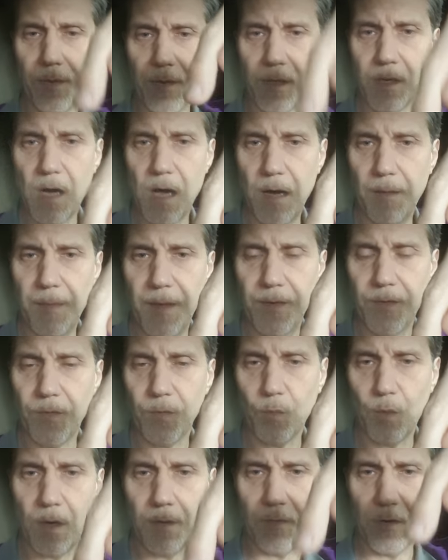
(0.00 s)
in the comments,
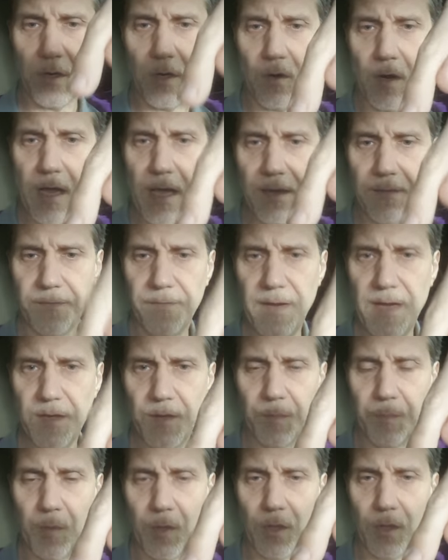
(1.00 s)
wherever you're at
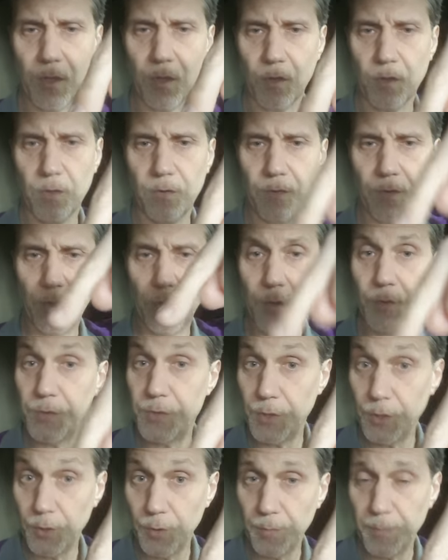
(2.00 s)
Facebook or
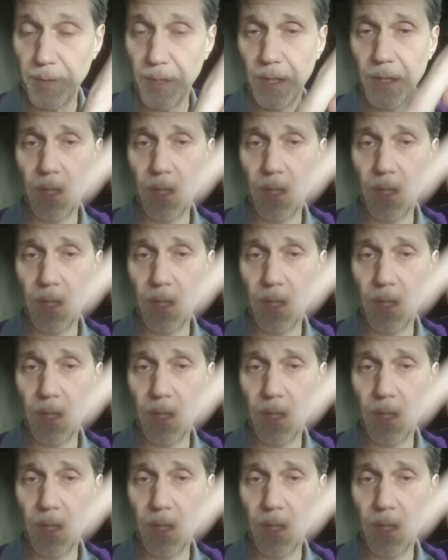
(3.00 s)
YouTube.